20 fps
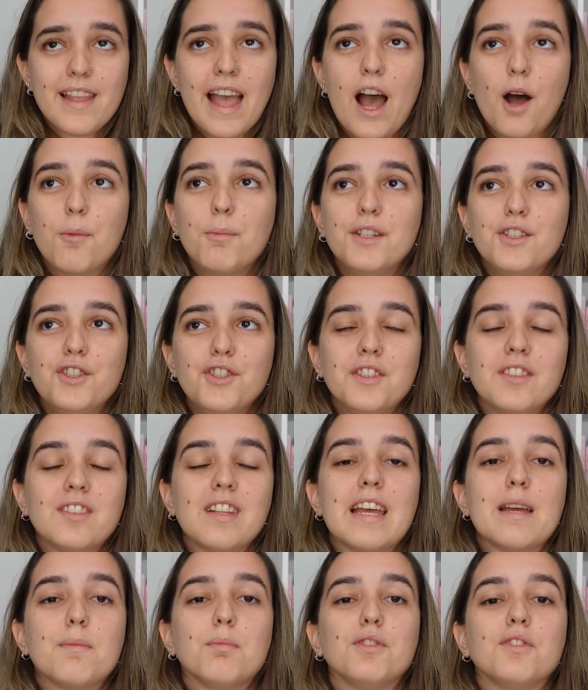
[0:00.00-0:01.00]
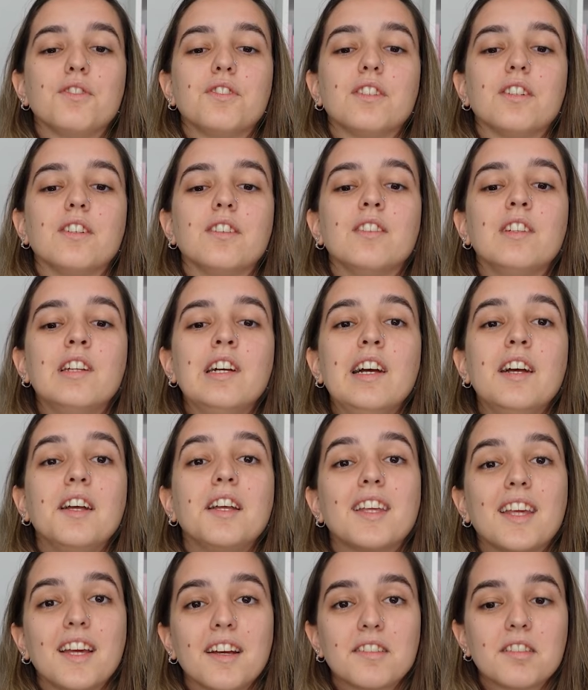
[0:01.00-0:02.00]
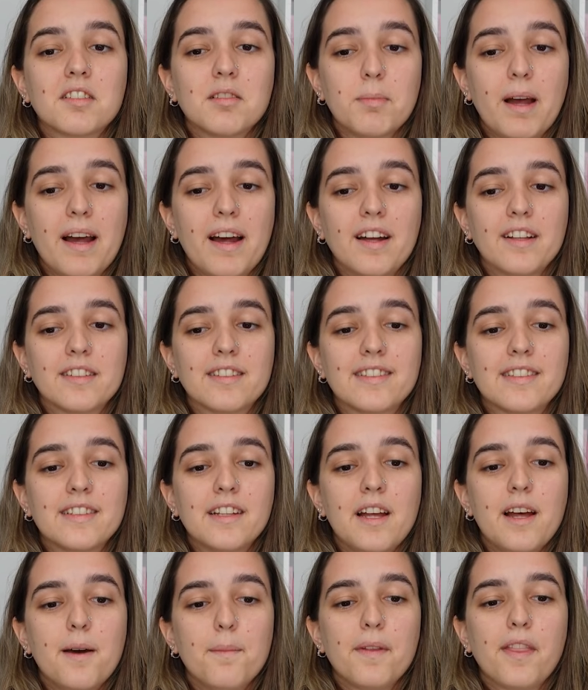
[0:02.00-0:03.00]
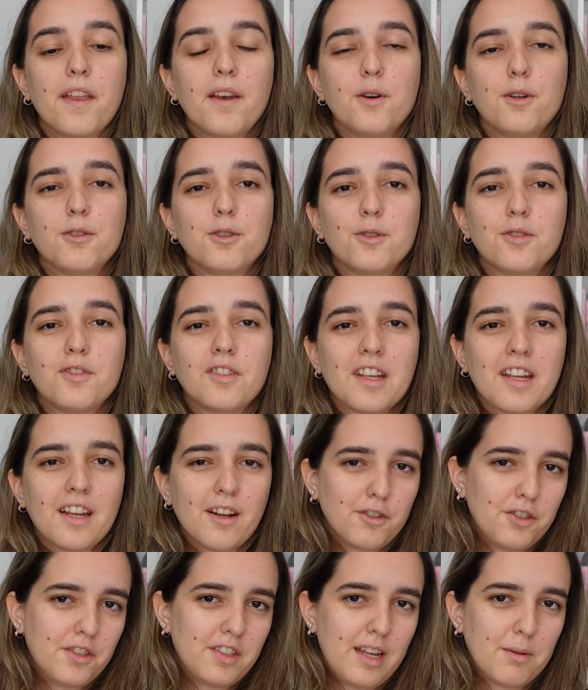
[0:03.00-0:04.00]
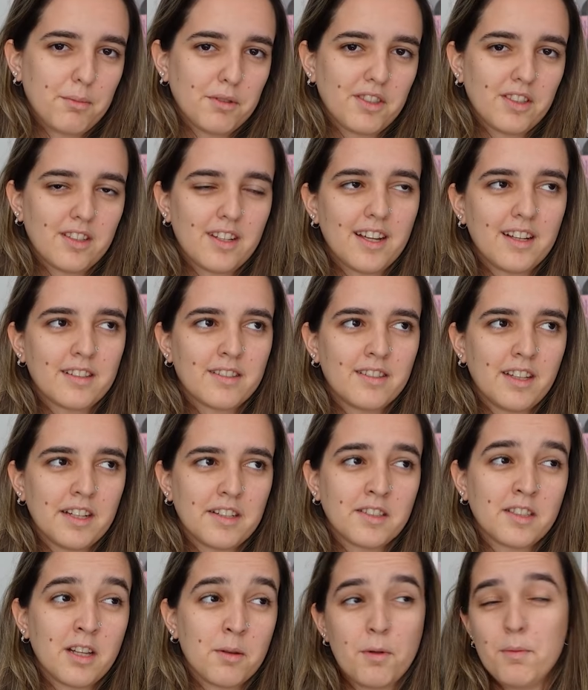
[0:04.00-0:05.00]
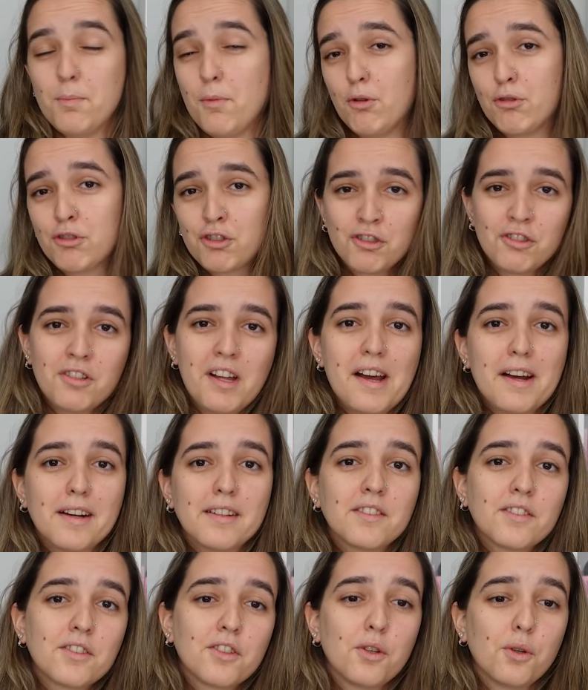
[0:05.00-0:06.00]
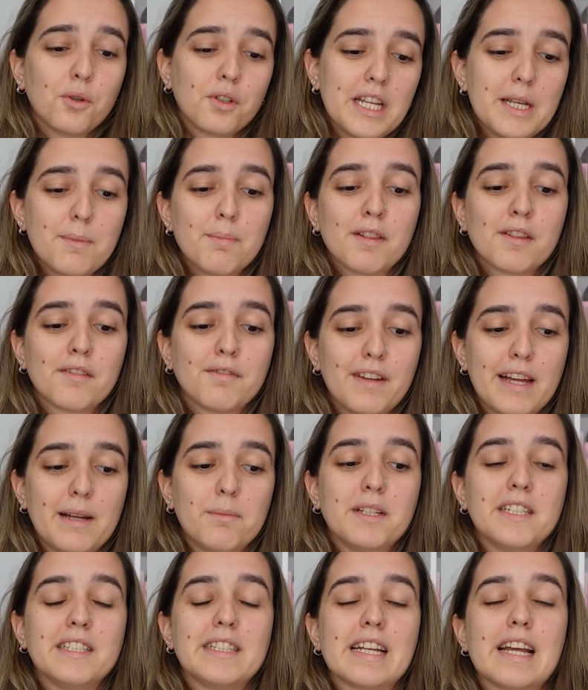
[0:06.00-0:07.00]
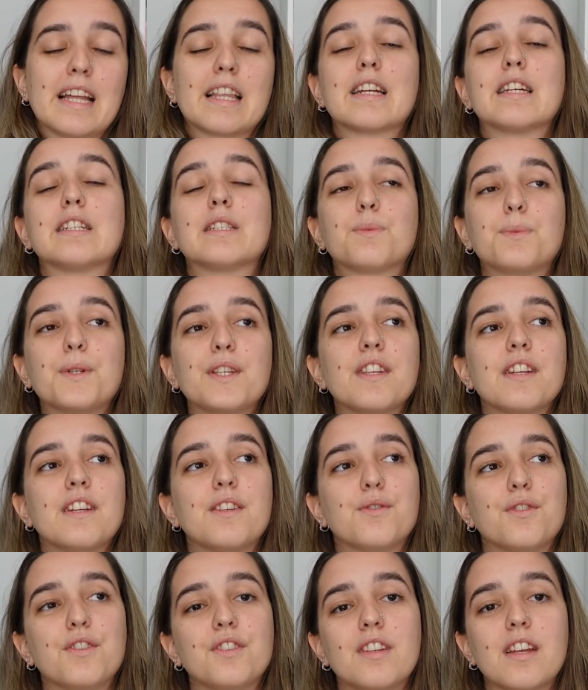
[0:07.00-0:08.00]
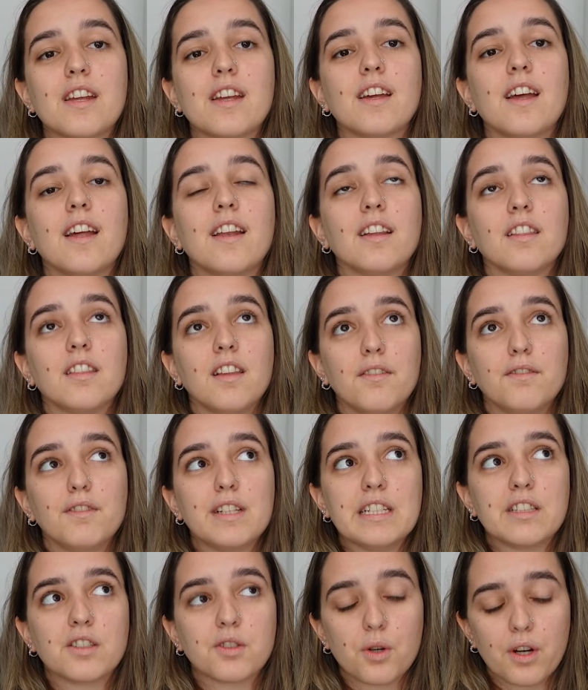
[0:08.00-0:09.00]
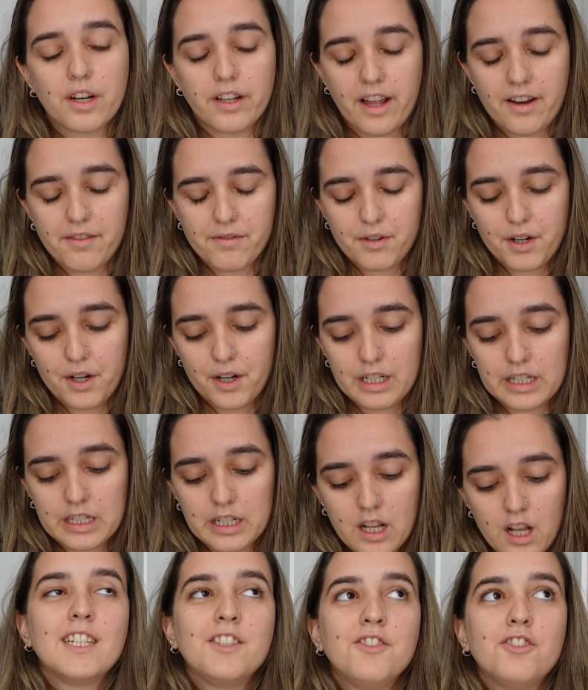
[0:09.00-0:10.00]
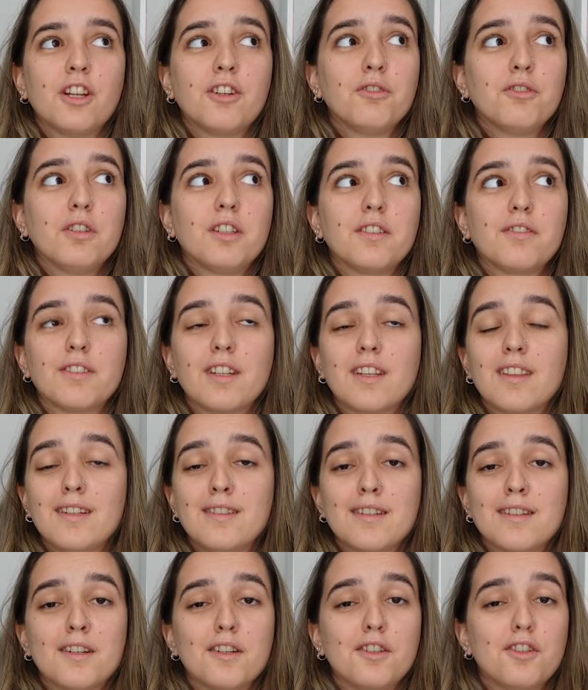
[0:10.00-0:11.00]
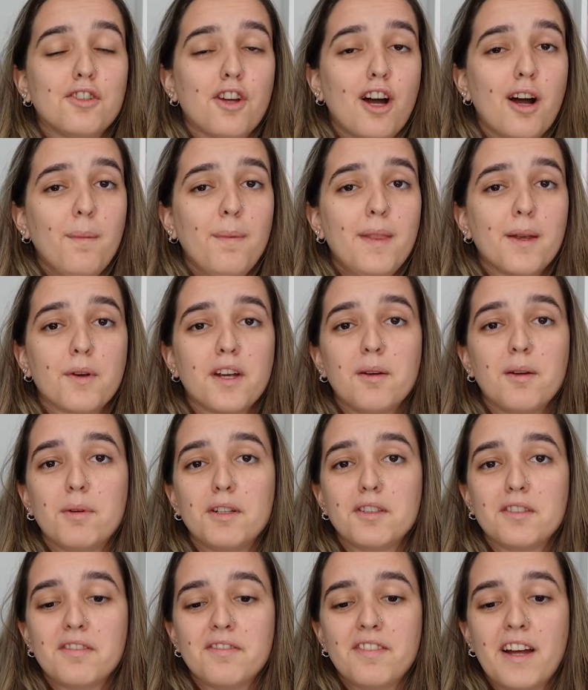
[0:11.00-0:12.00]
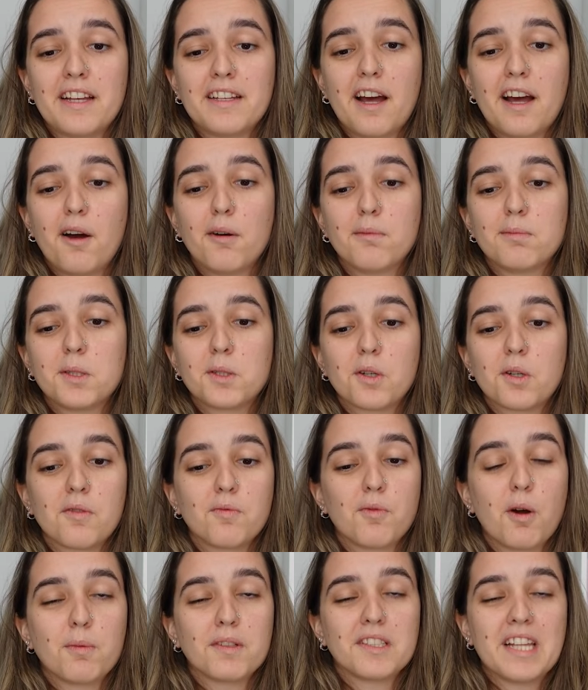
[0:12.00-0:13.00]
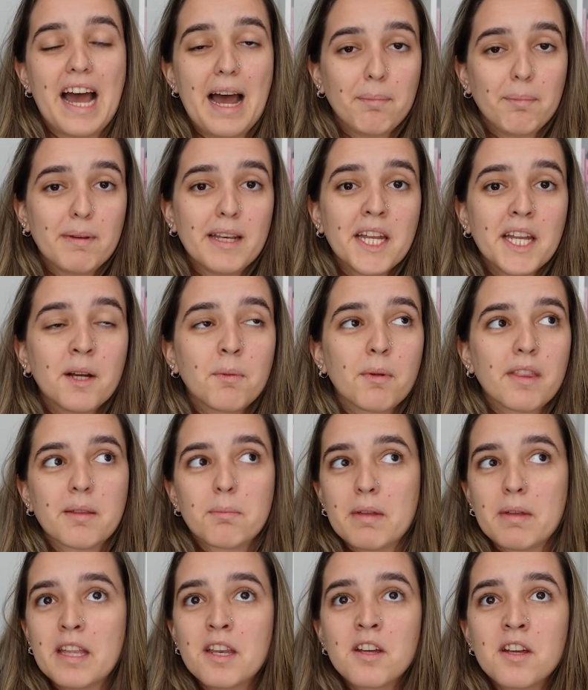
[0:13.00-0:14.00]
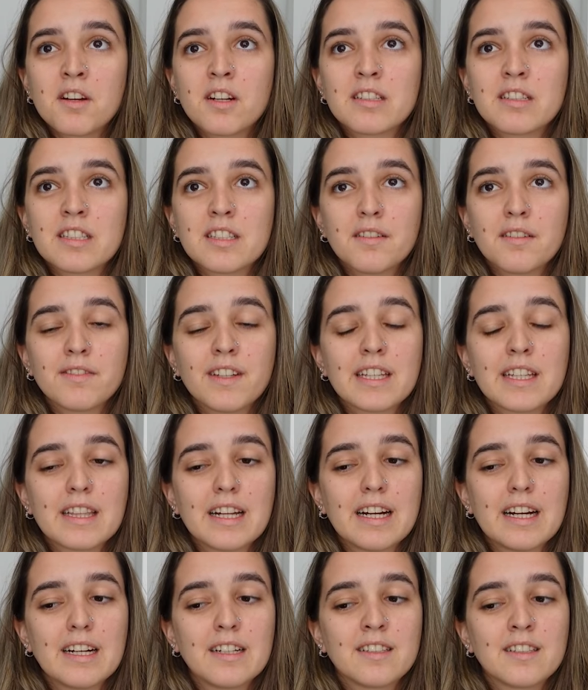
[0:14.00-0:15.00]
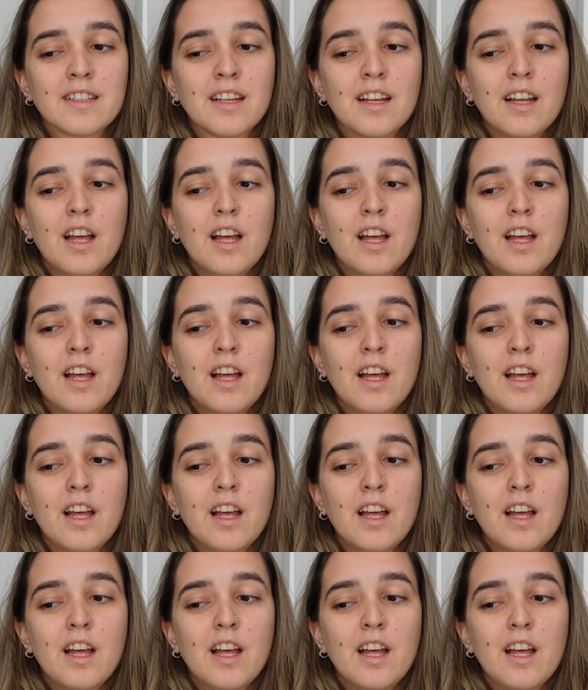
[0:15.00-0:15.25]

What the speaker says: how much she's able to kick some ass, but then also seeing how she's able to kick like some emotional ass. You know, keeping the family together is really interesting and a lovely storyline for her. In general, I feel like they did a good job. They were able to find out sort of what was happening with the meteor, stuff like that.